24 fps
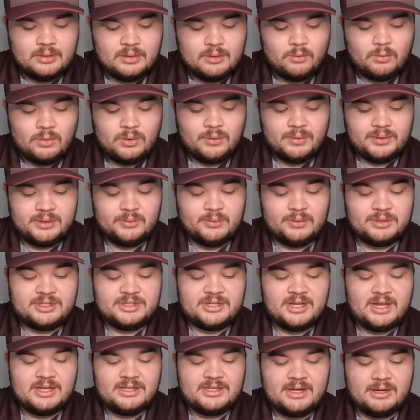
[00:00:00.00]
what
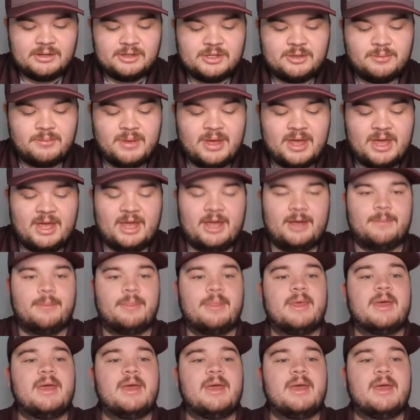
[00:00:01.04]
stands out to me